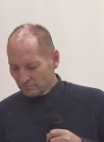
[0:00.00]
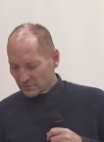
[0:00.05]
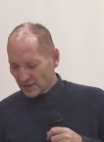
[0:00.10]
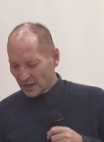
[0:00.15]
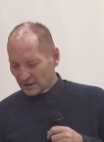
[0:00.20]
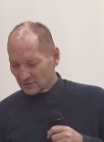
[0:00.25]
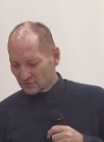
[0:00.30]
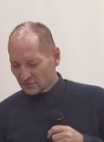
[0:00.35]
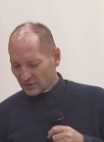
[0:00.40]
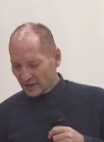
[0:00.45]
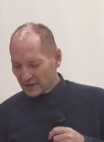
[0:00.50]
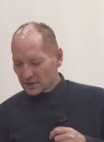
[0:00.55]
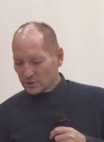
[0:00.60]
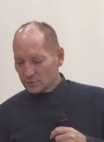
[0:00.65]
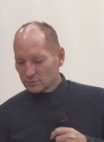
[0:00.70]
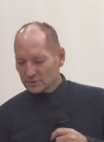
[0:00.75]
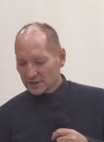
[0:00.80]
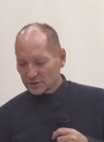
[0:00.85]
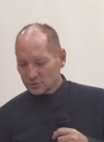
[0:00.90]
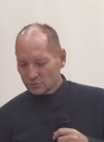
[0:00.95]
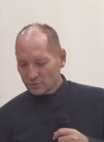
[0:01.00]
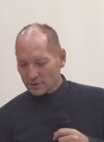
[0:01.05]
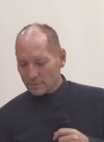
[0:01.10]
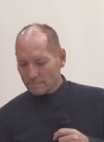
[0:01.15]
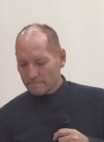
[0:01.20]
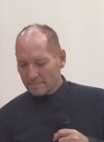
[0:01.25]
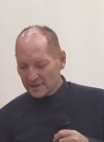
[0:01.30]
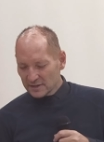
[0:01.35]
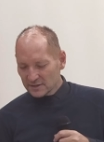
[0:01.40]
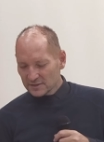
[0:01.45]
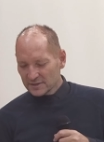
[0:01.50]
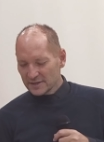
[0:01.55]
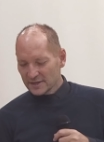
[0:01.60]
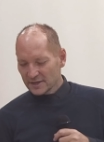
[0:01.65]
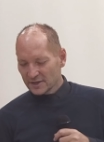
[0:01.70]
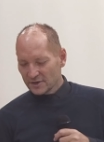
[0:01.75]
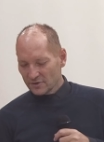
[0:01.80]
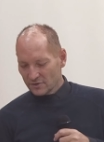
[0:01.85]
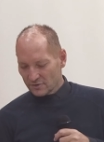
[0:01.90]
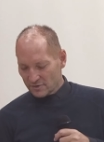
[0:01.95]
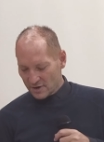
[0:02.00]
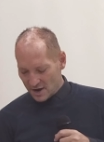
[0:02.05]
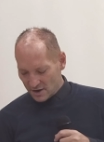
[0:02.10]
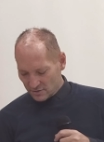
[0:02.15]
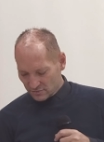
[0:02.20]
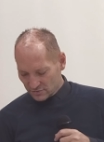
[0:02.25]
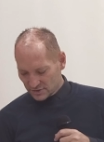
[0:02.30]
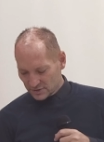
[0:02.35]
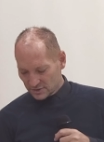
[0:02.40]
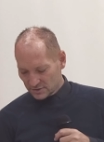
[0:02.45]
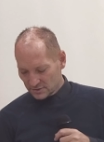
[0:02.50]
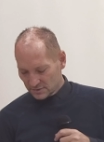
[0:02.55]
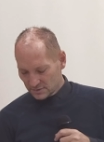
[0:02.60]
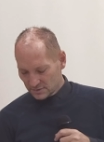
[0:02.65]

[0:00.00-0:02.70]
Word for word: And thank you that you are building your house.